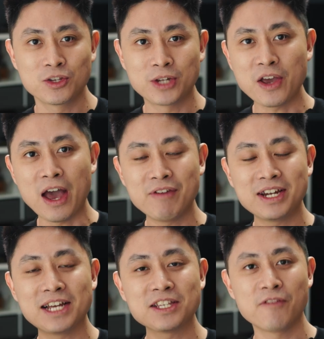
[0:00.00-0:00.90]
So there you have
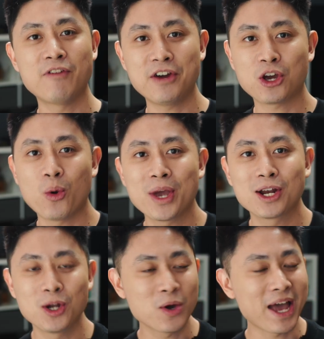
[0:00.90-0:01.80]
it. That's a very quick
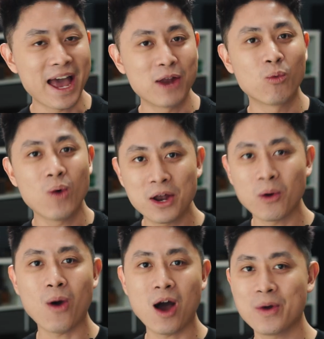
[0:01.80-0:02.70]
look at
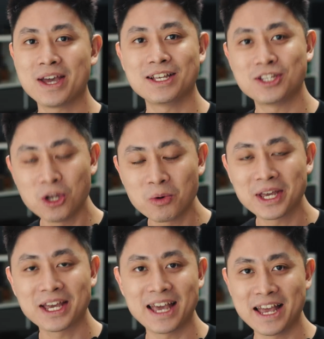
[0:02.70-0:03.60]
what Huawei is
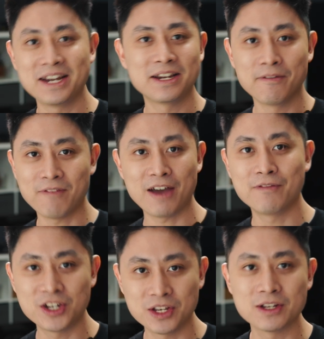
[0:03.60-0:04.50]
doing in the
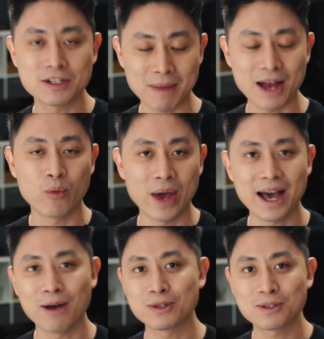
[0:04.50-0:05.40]
5G smart warehouse